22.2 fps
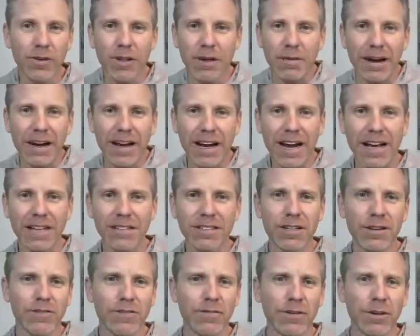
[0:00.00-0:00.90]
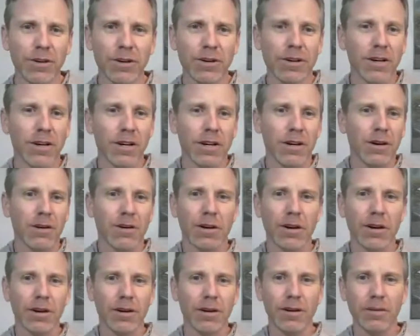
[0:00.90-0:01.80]
They might ask you for
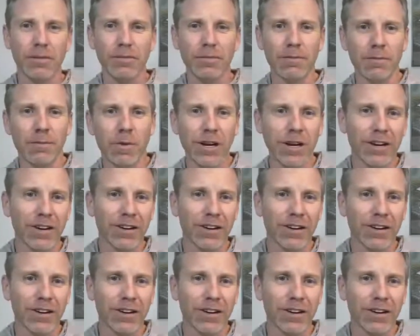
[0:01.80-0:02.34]
what